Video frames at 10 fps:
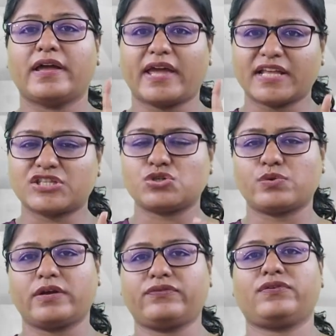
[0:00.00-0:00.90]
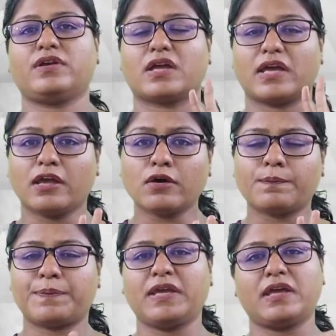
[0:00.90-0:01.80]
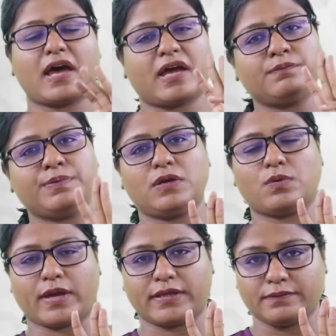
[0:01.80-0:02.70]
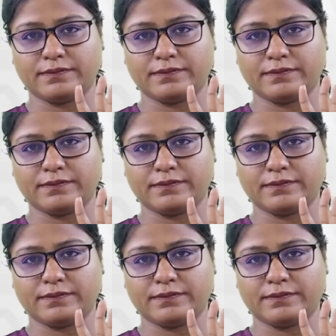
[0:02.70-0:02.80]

XIIth, AOP and BOI.